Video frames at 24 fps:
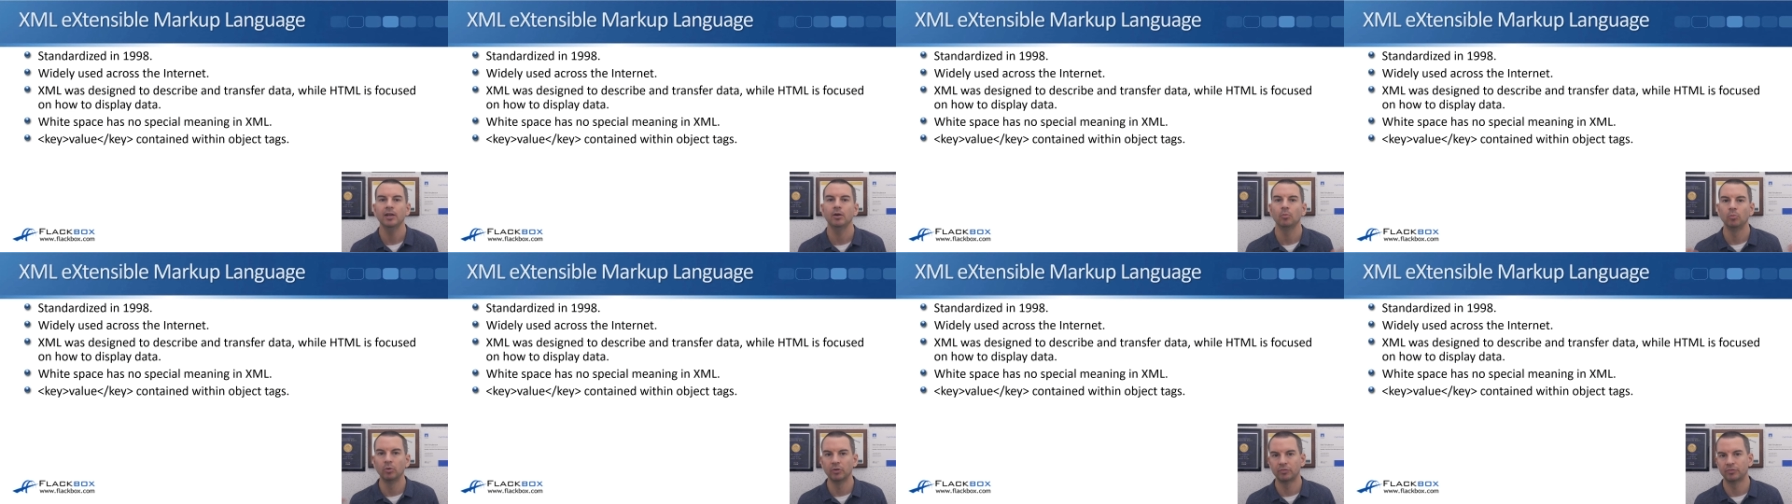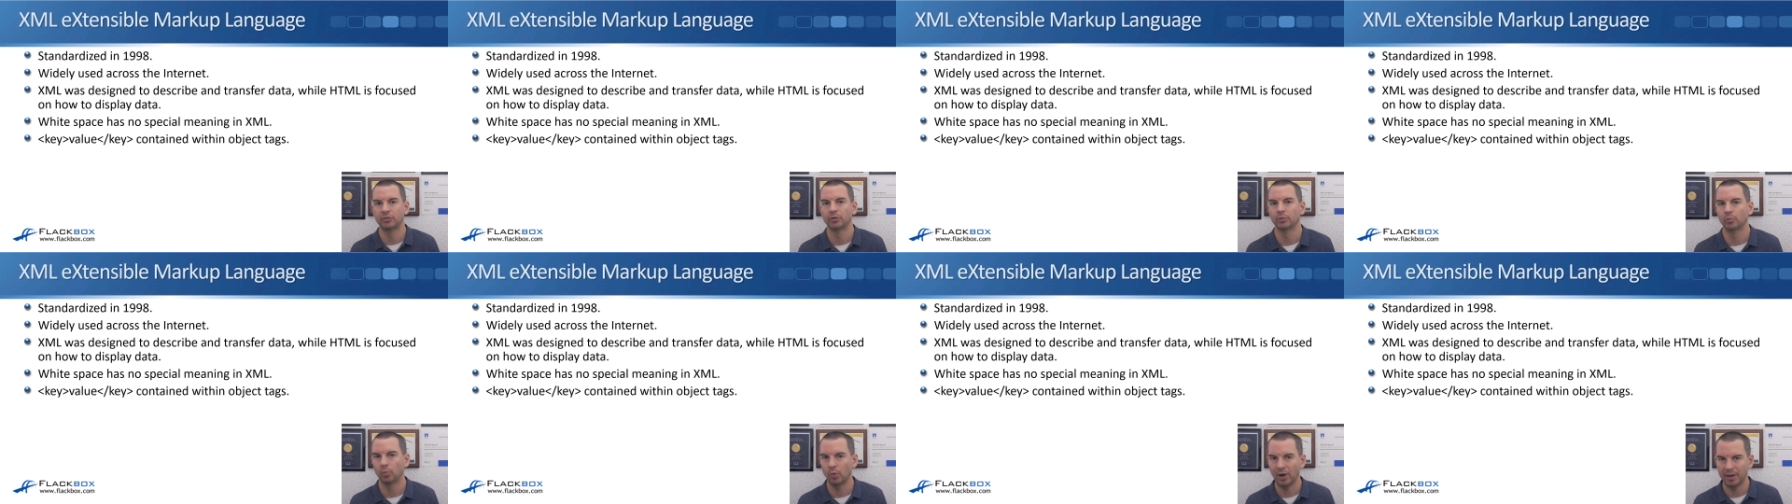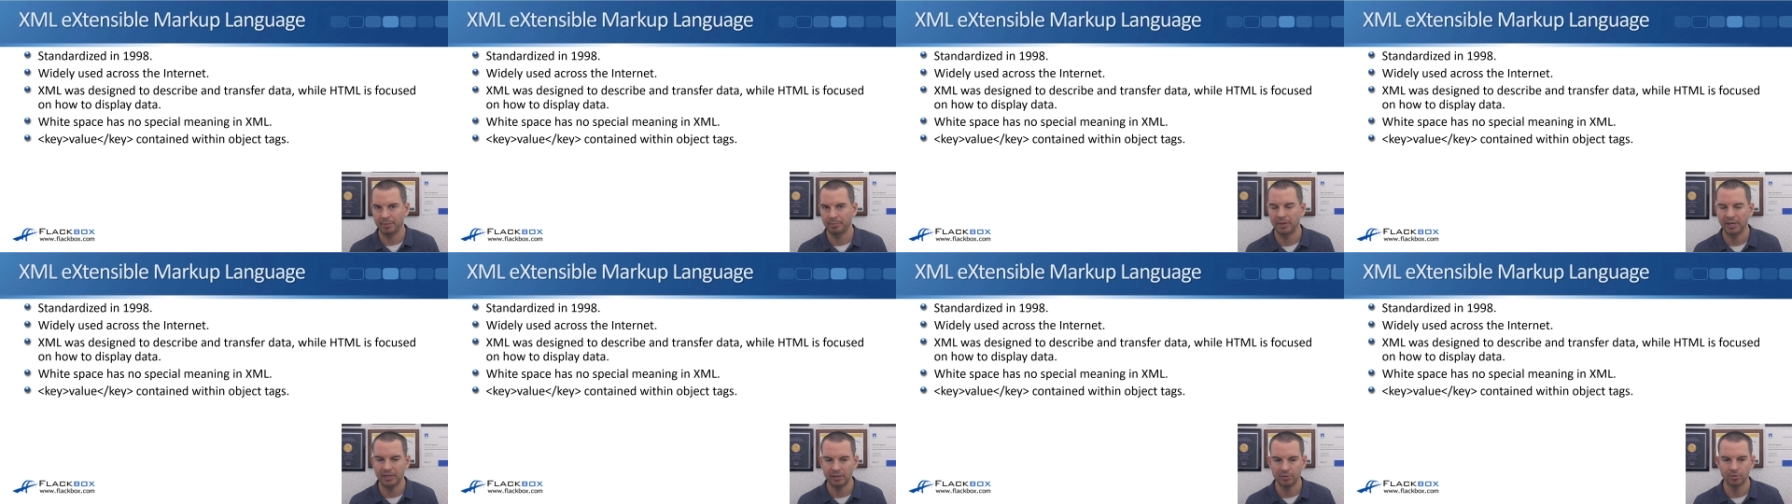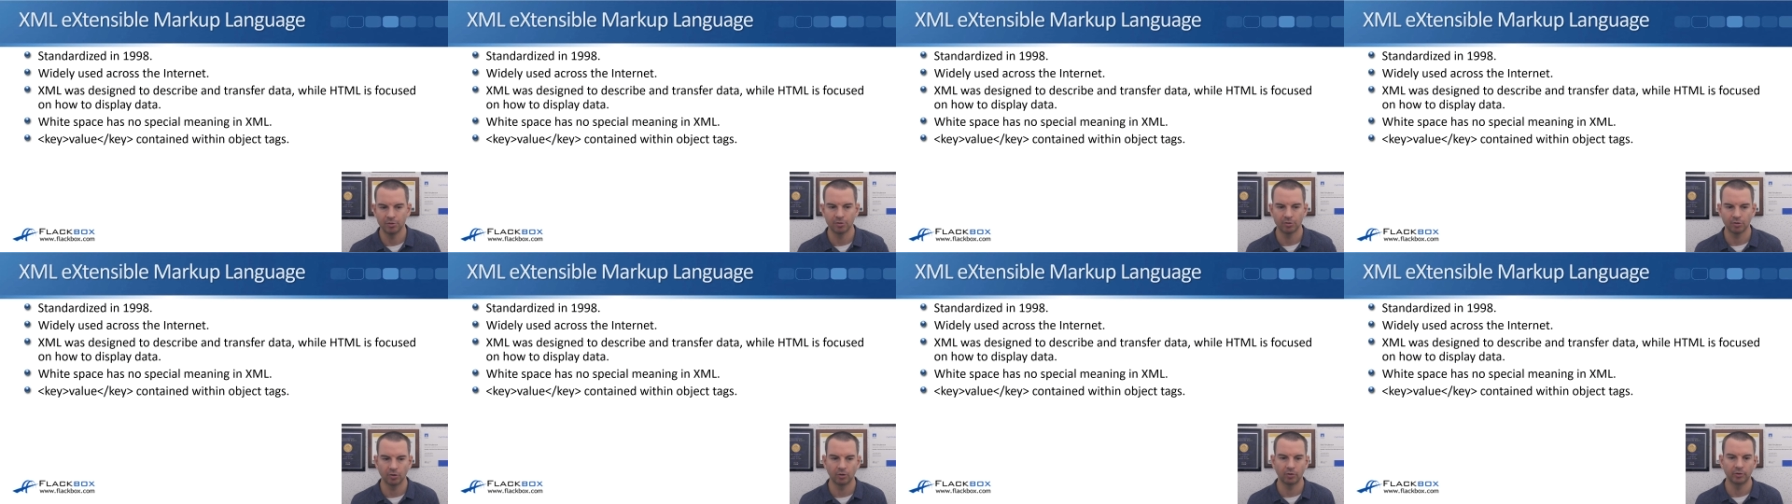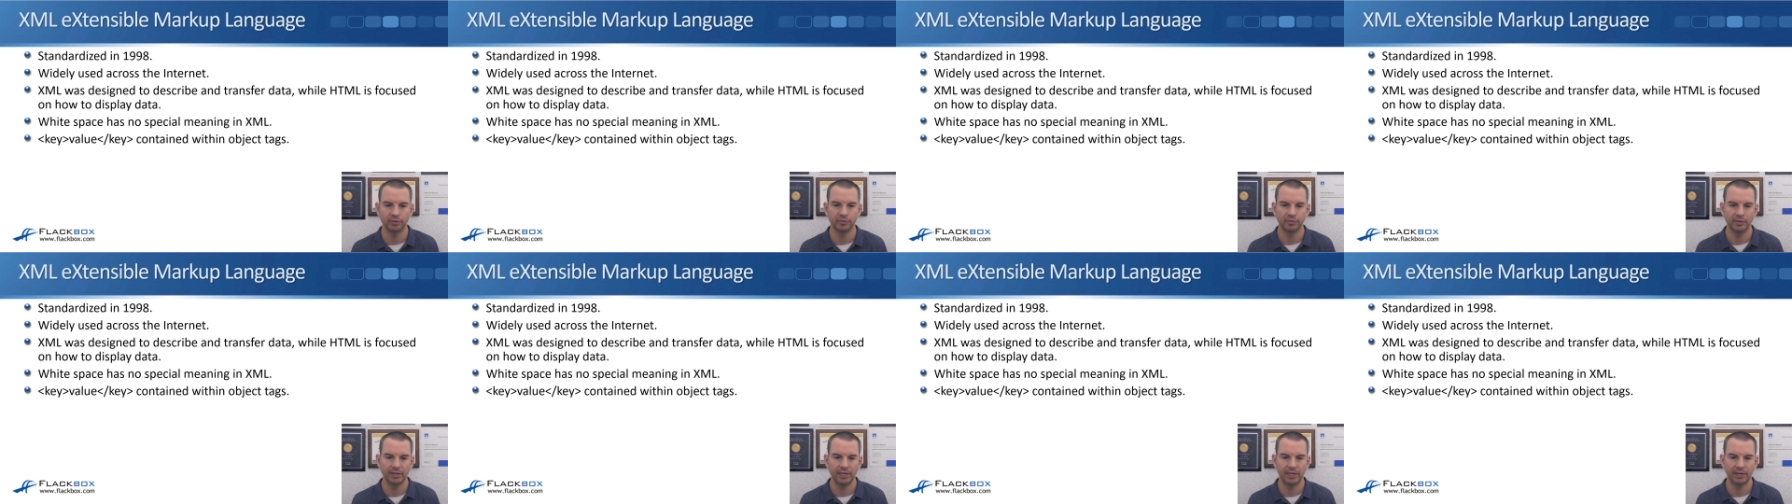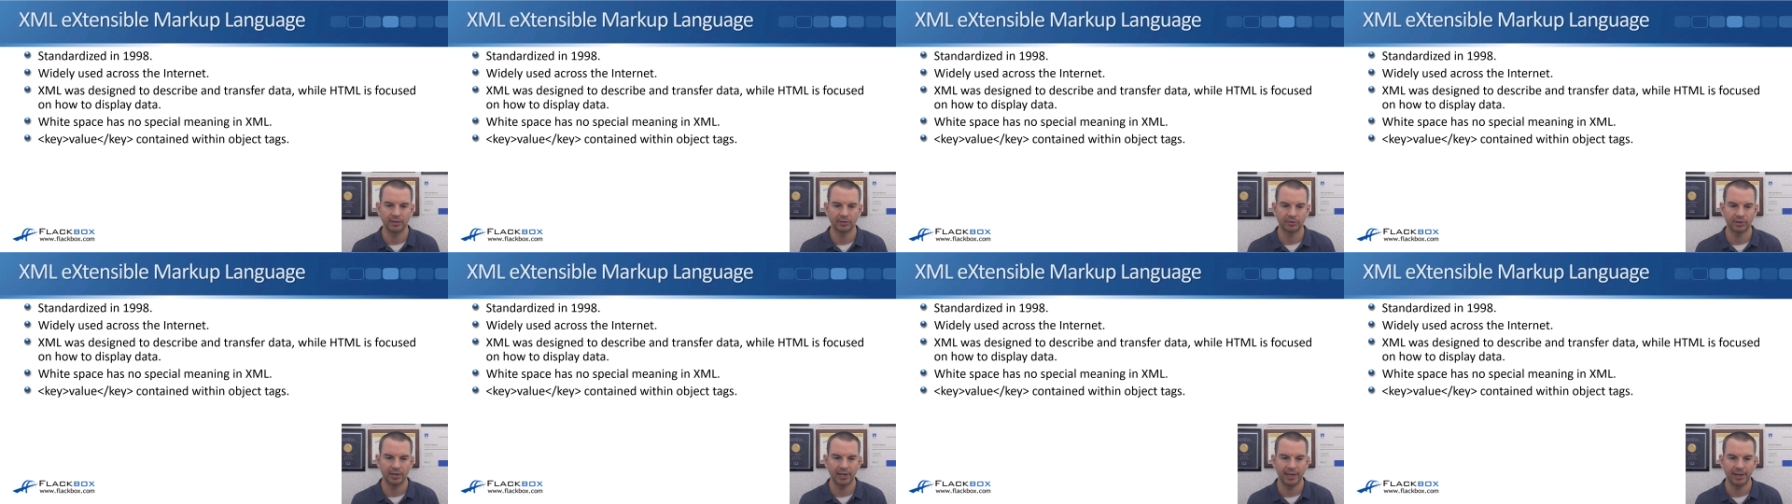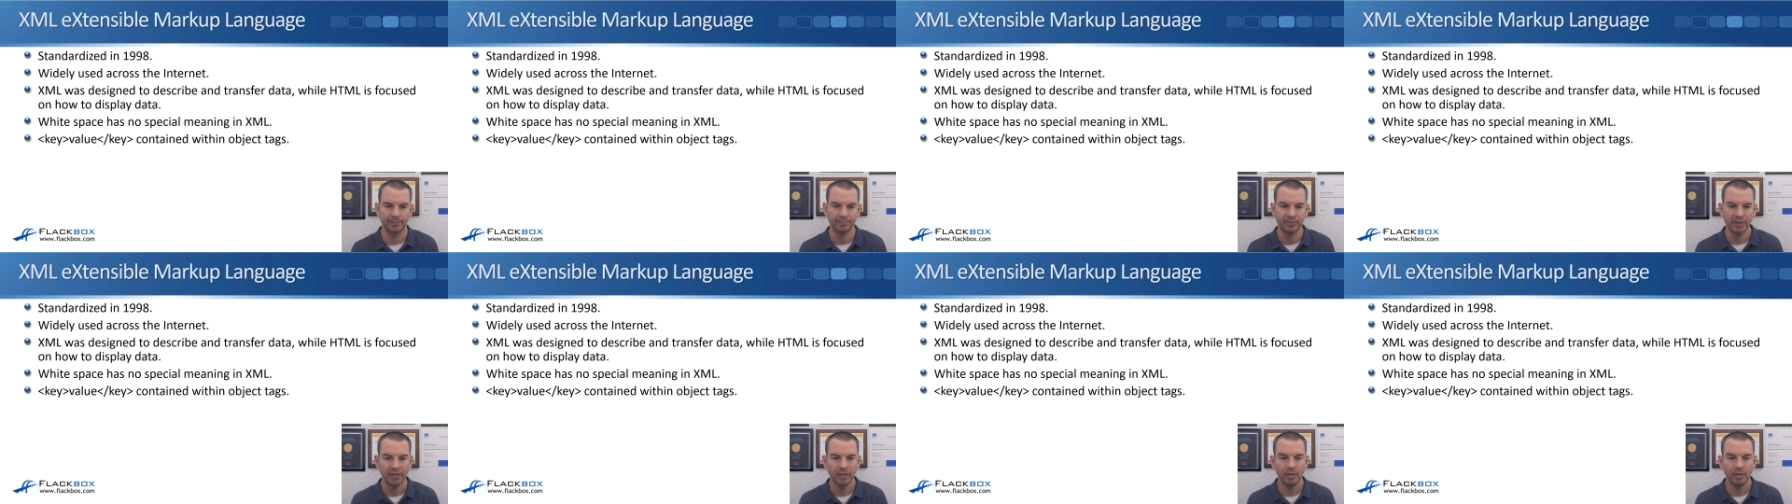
with your web pages on the internet.